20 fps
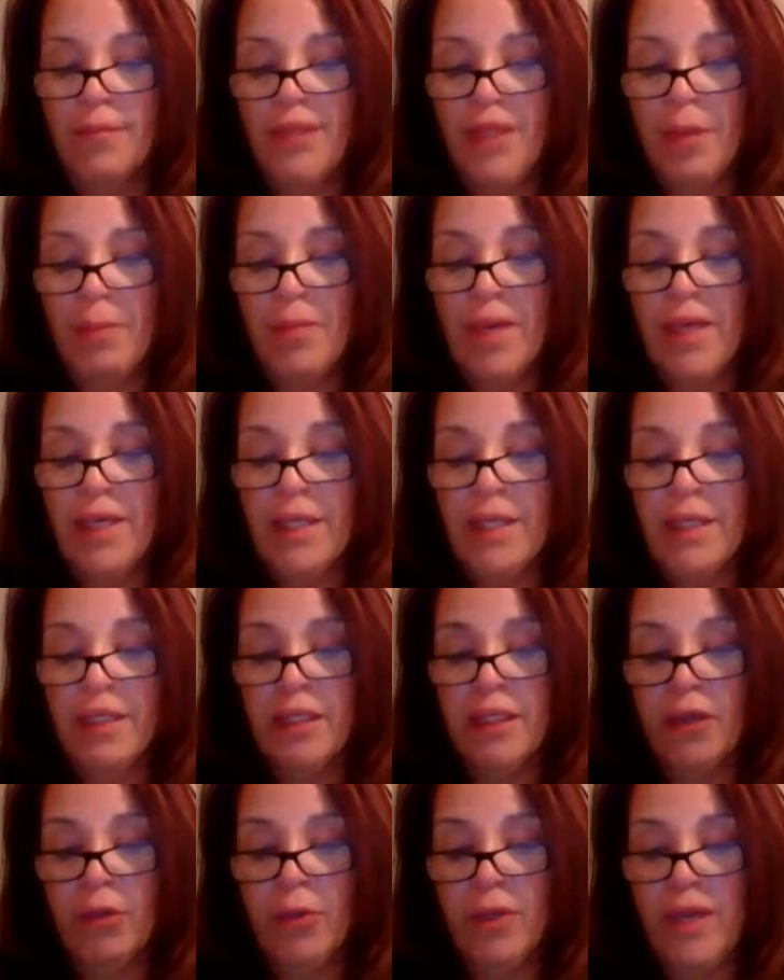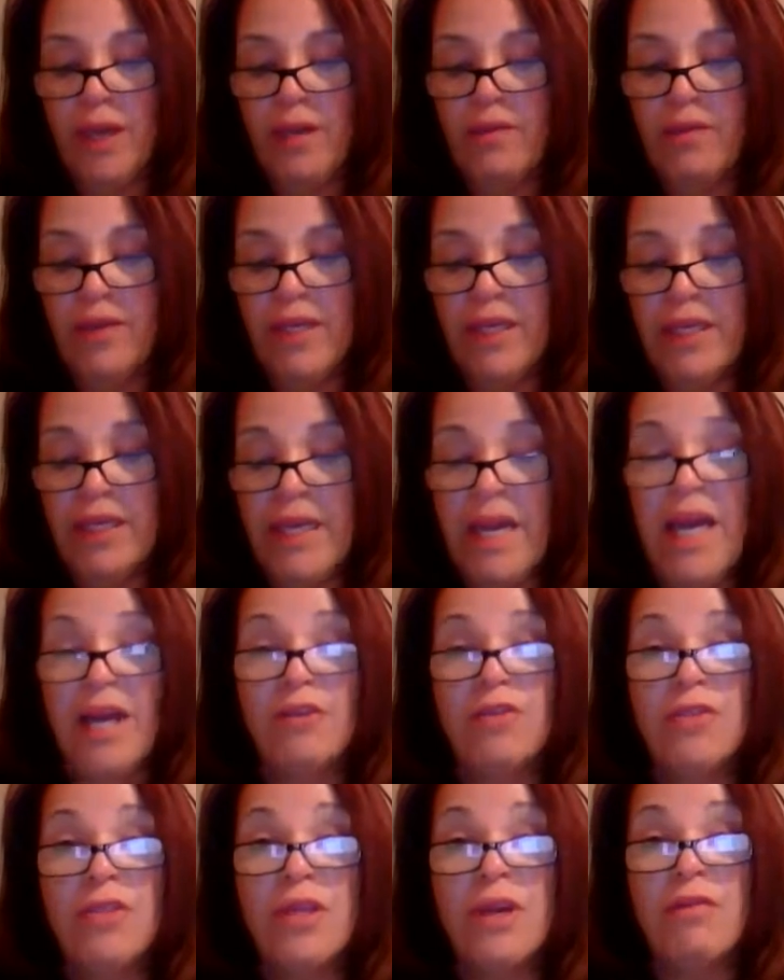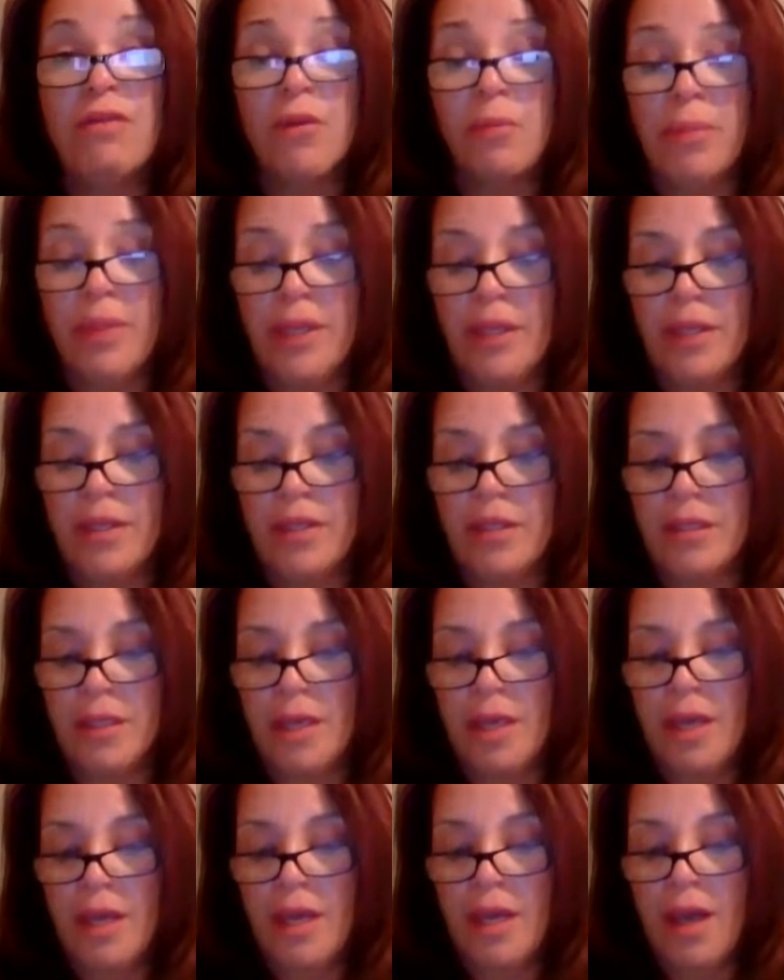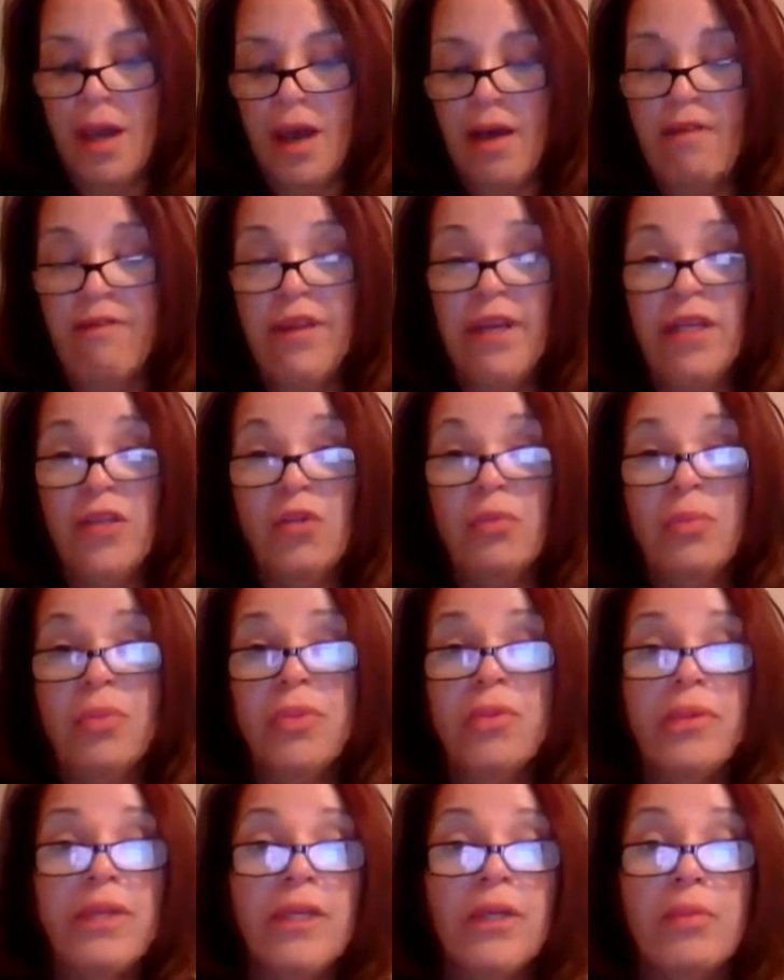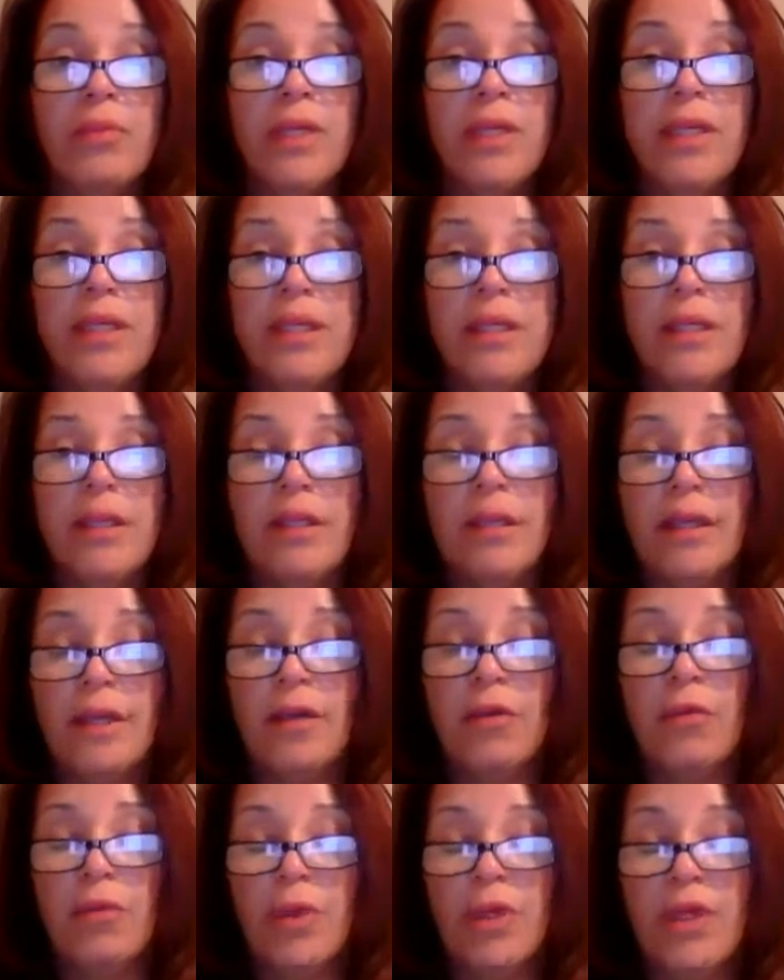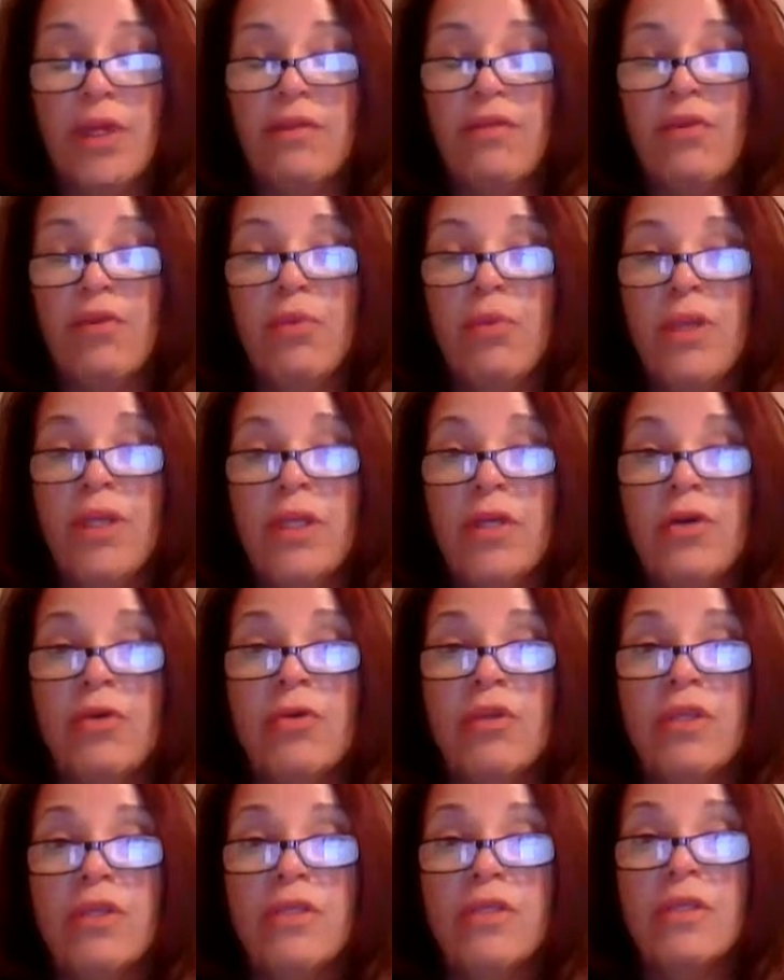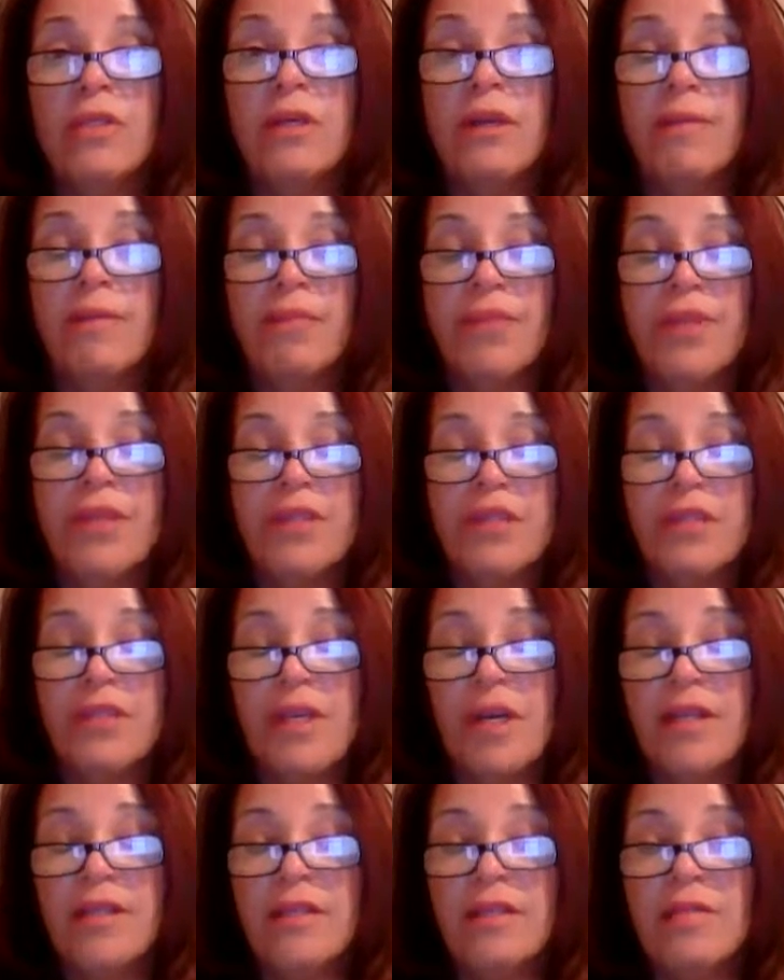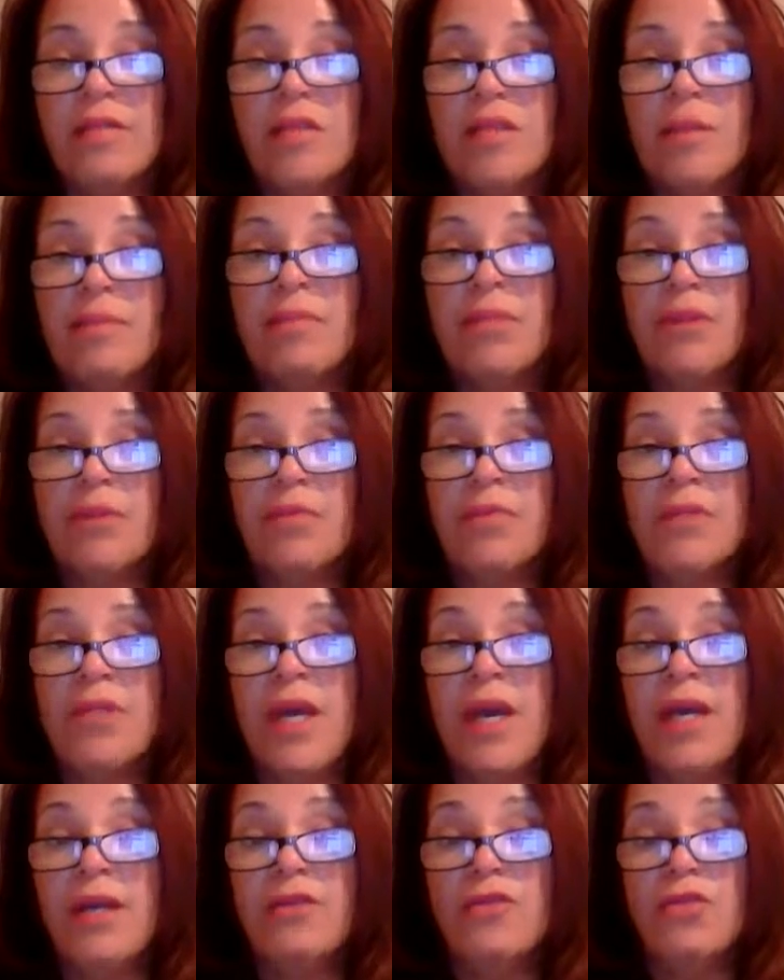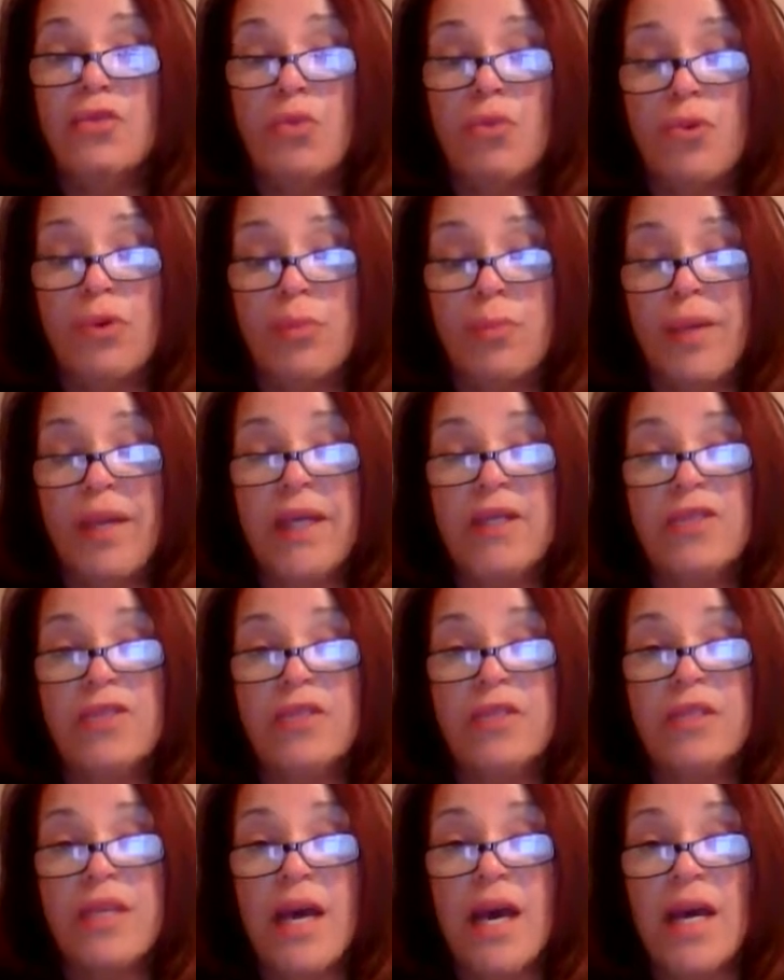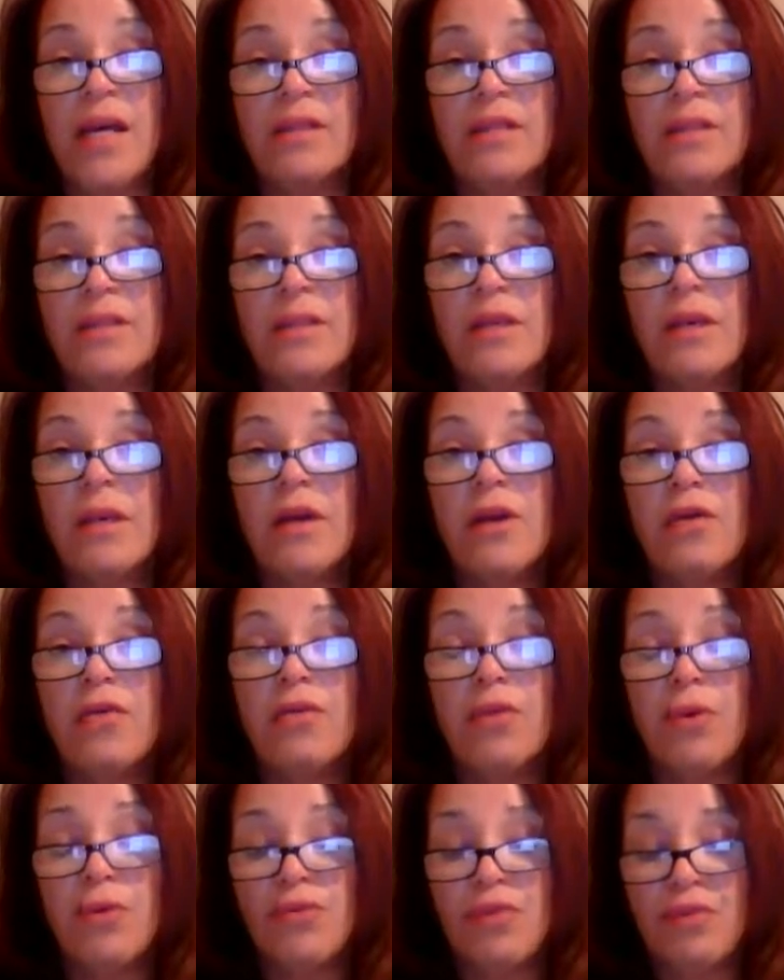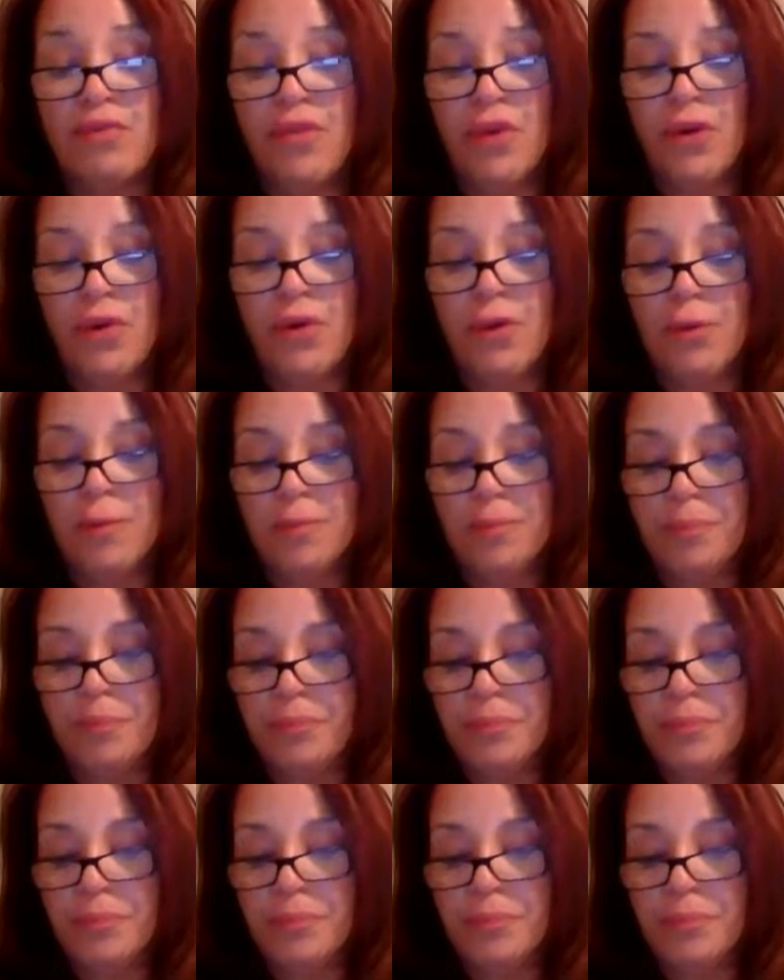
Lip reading: In my clinic, we have an in-house therapist available immediately whenever we notice signs and symptoms and/or patients ask for a referral.